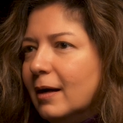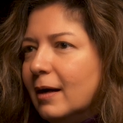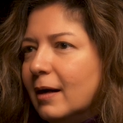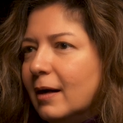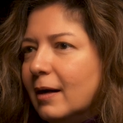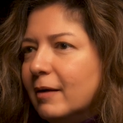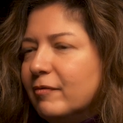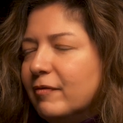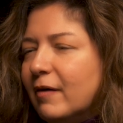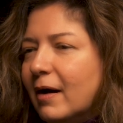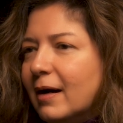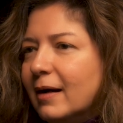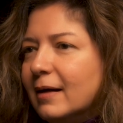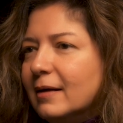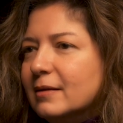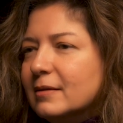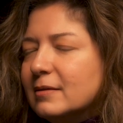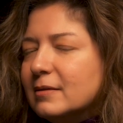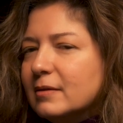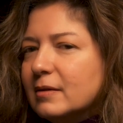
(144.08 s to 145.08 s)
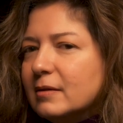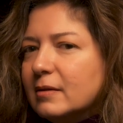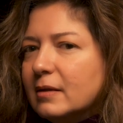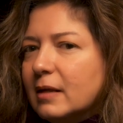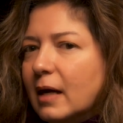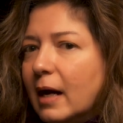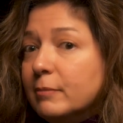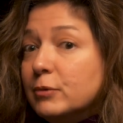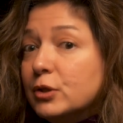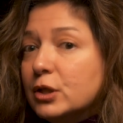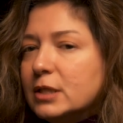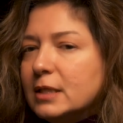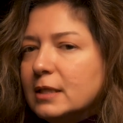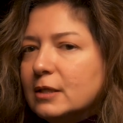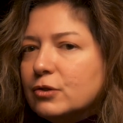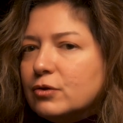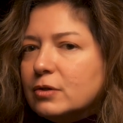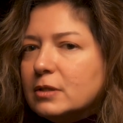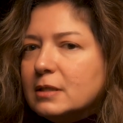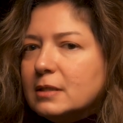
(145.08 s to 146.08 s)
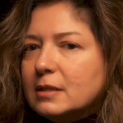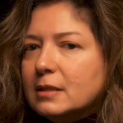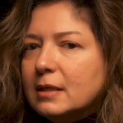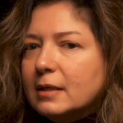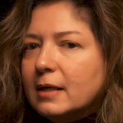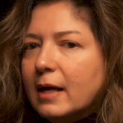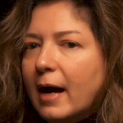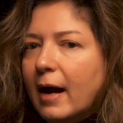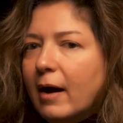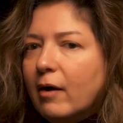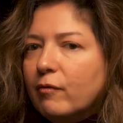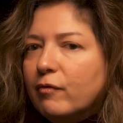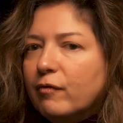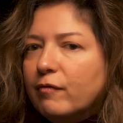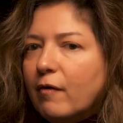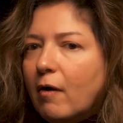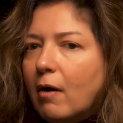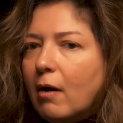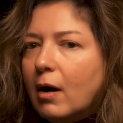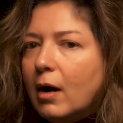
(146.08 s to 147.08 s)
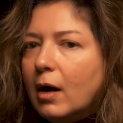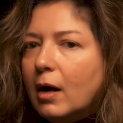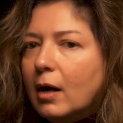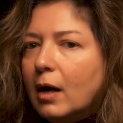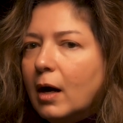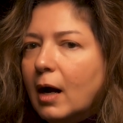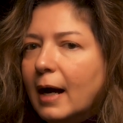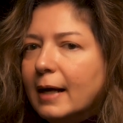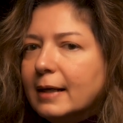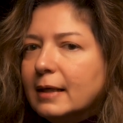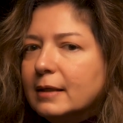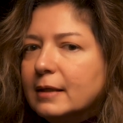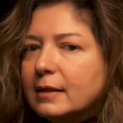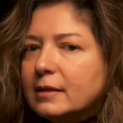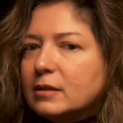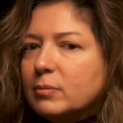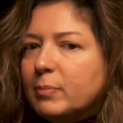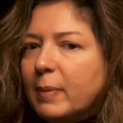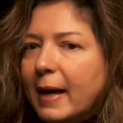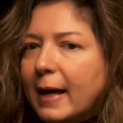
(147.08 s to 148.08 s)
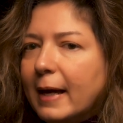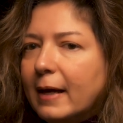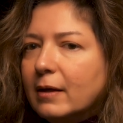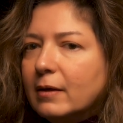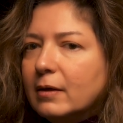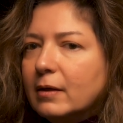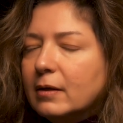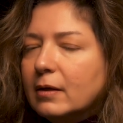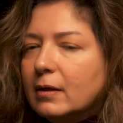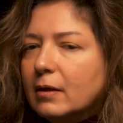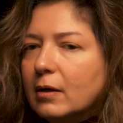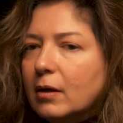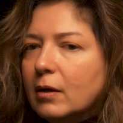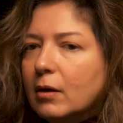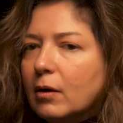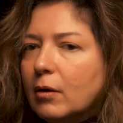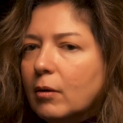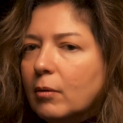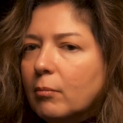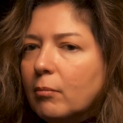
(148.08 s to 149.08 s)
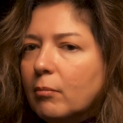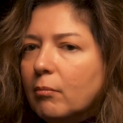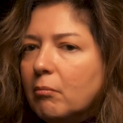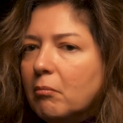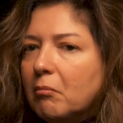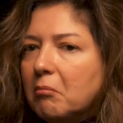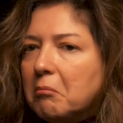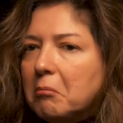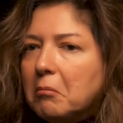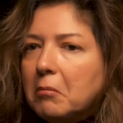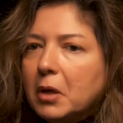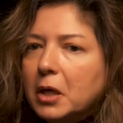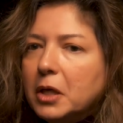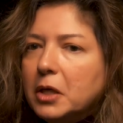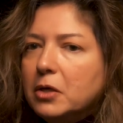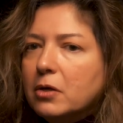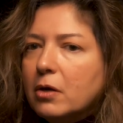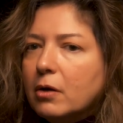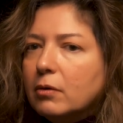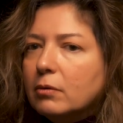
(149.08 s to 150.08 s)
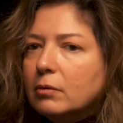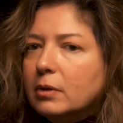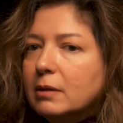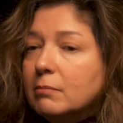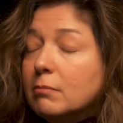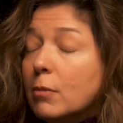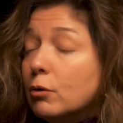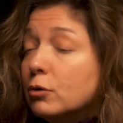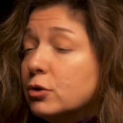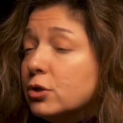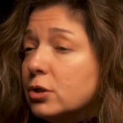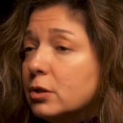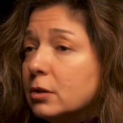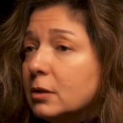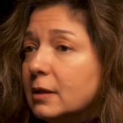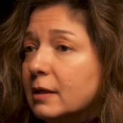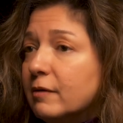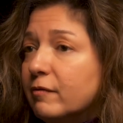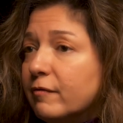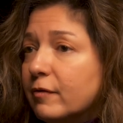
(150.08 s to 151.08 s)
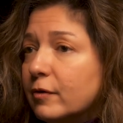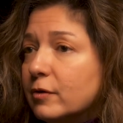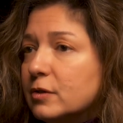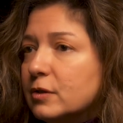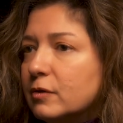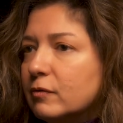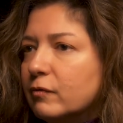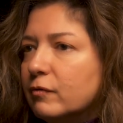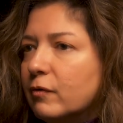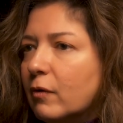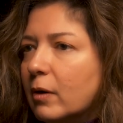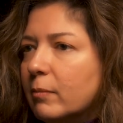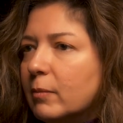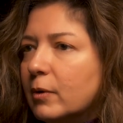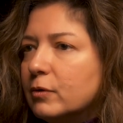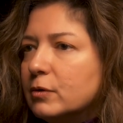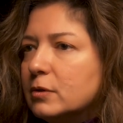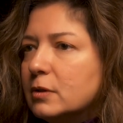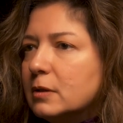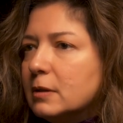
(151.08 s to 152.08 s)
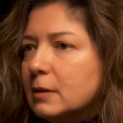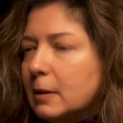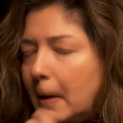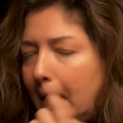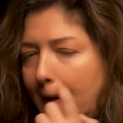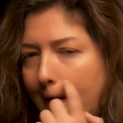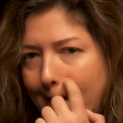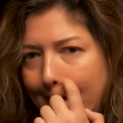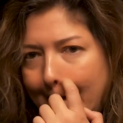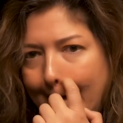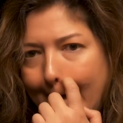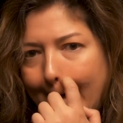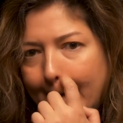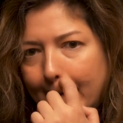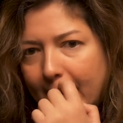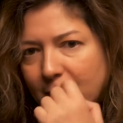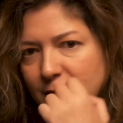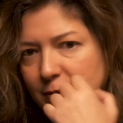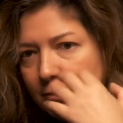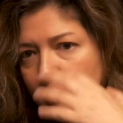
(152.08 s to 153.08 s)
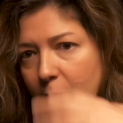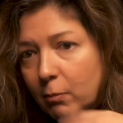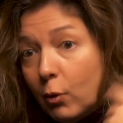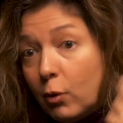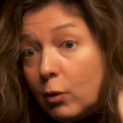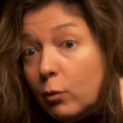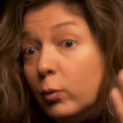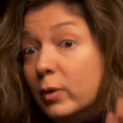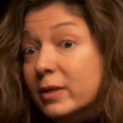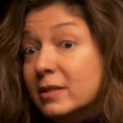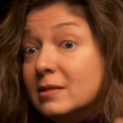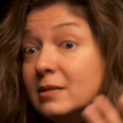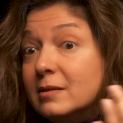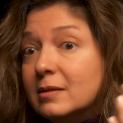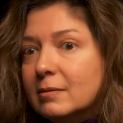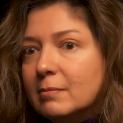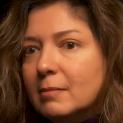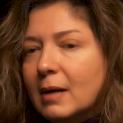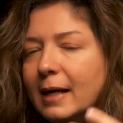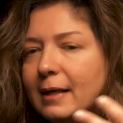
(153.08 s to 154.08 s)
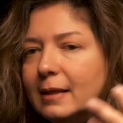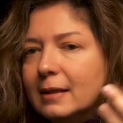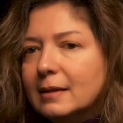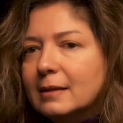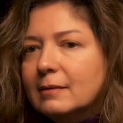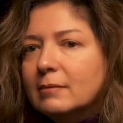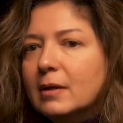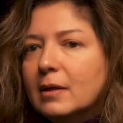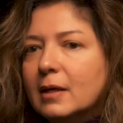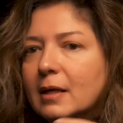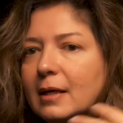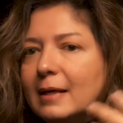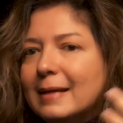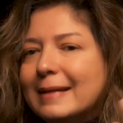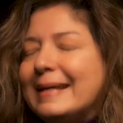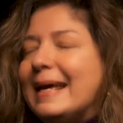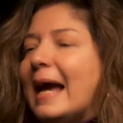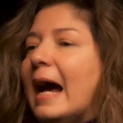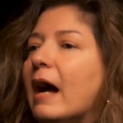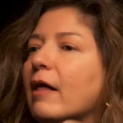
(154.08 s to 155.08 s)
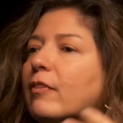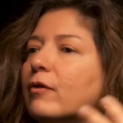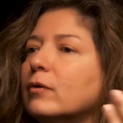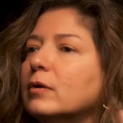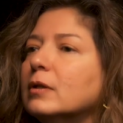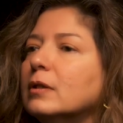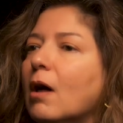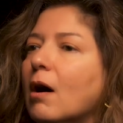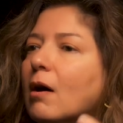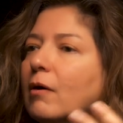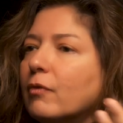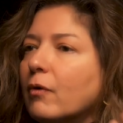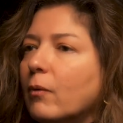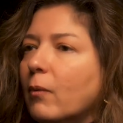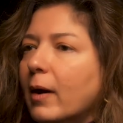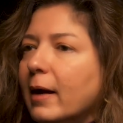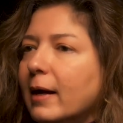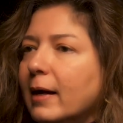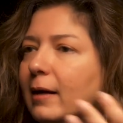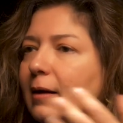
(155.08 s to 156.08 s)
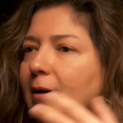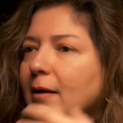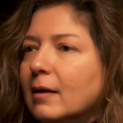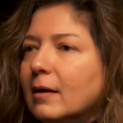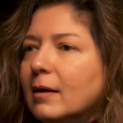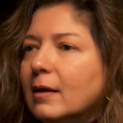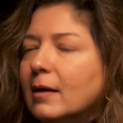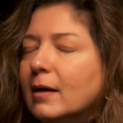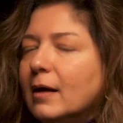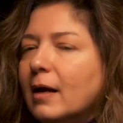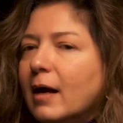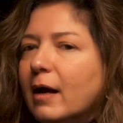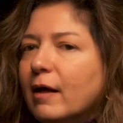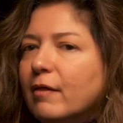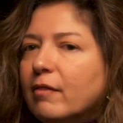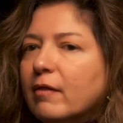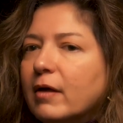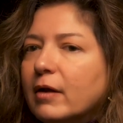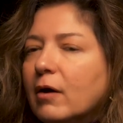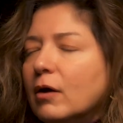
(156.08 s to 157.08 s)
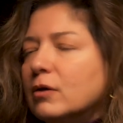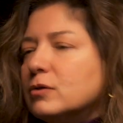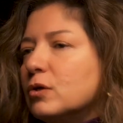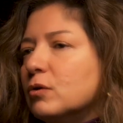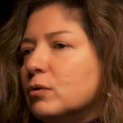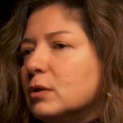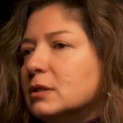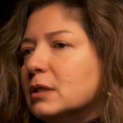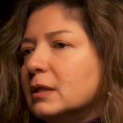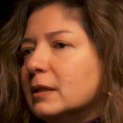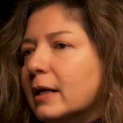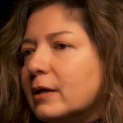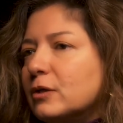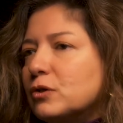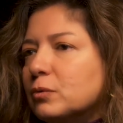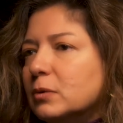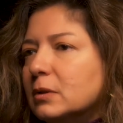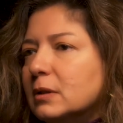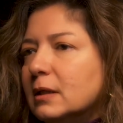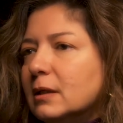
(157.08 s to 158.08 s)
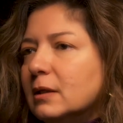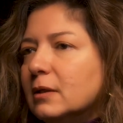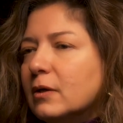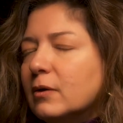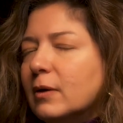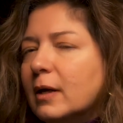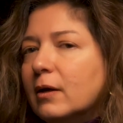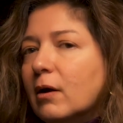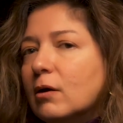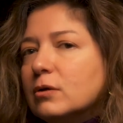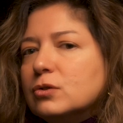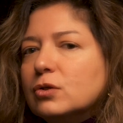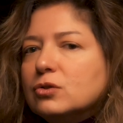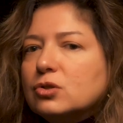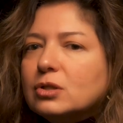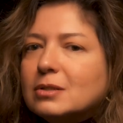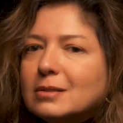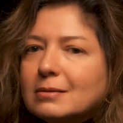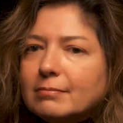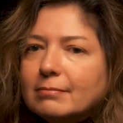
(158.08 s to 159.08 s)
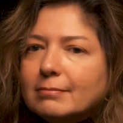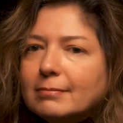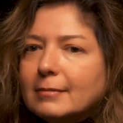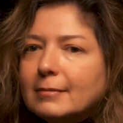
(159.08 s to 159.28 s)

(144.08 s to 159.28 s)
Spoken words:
I find I'm just interested in how far I could expand, emotionally first and foremost, how much more wisdom I can gather along the way, and then also intellectually, and also just